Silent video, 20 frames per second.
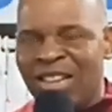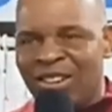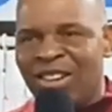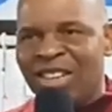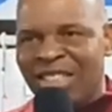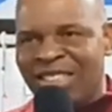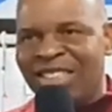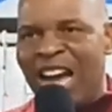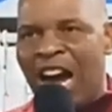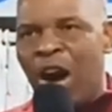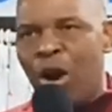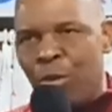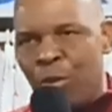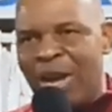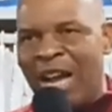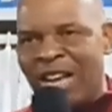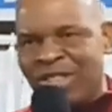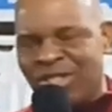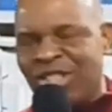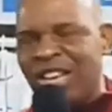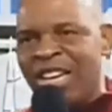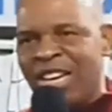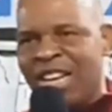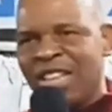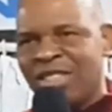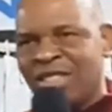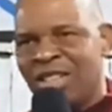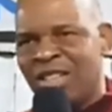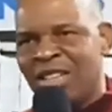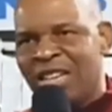Now we are seeing
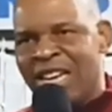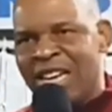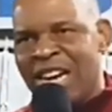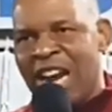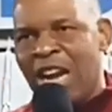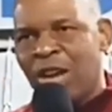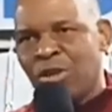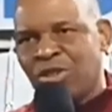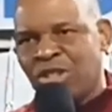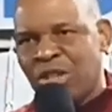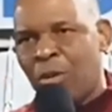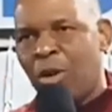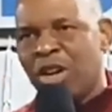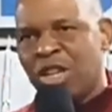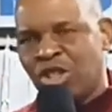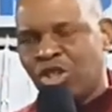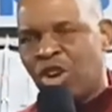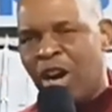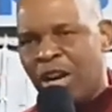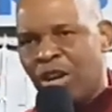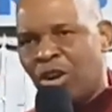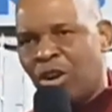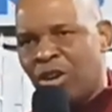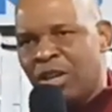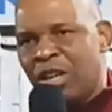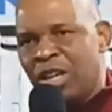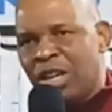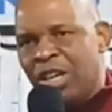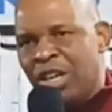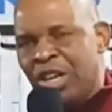it. Can you see what is going
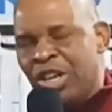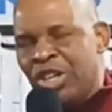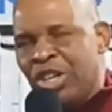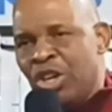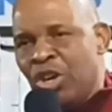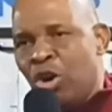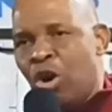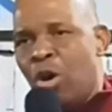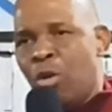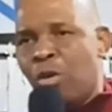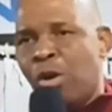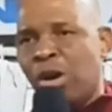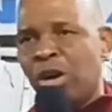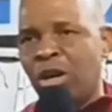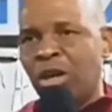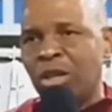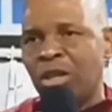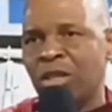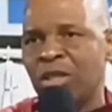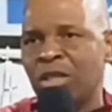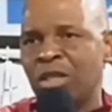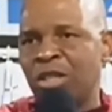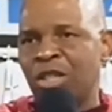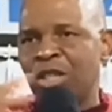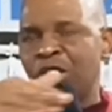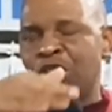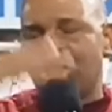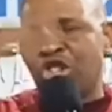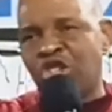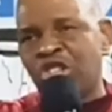on? in the whole world
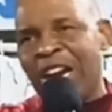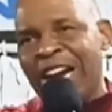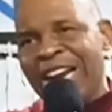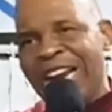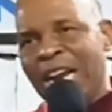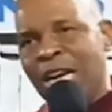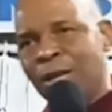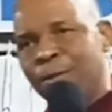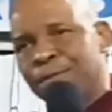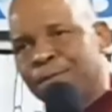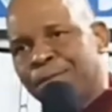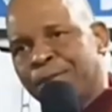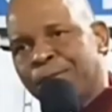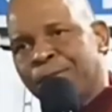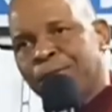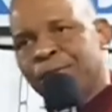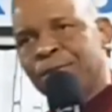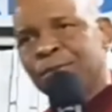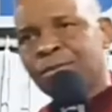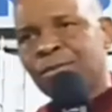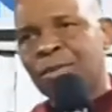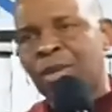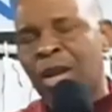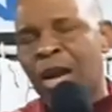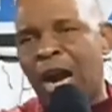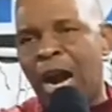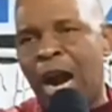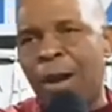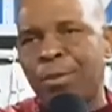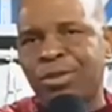is shaking.
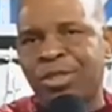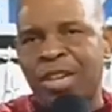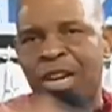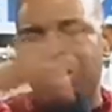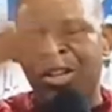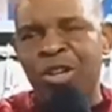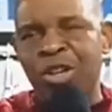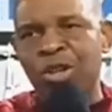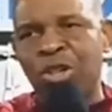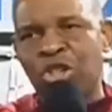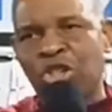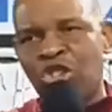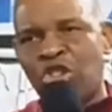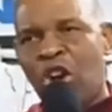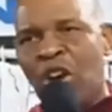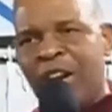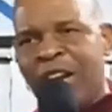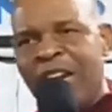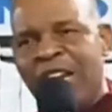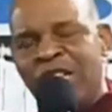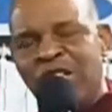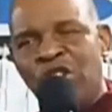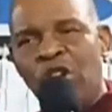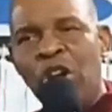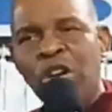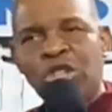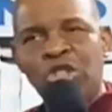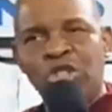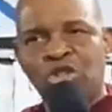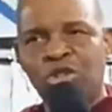I'm telling you, Turkey is
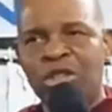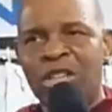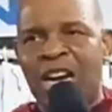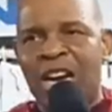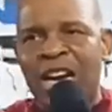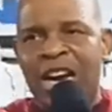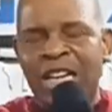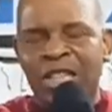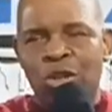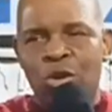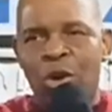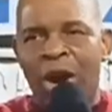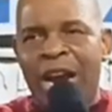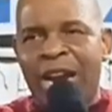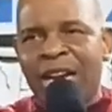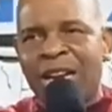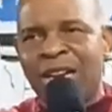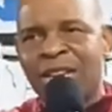going through the earthquake,